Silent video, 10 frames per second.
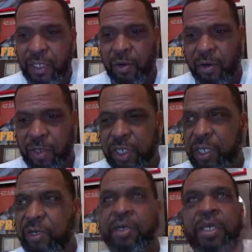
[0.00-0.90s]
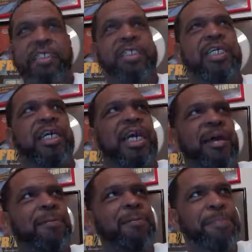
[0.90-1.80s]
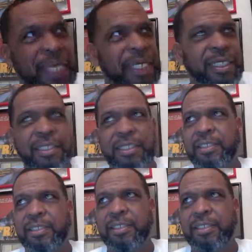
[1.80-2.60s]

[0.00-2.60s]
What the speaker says: on here to then have Bean.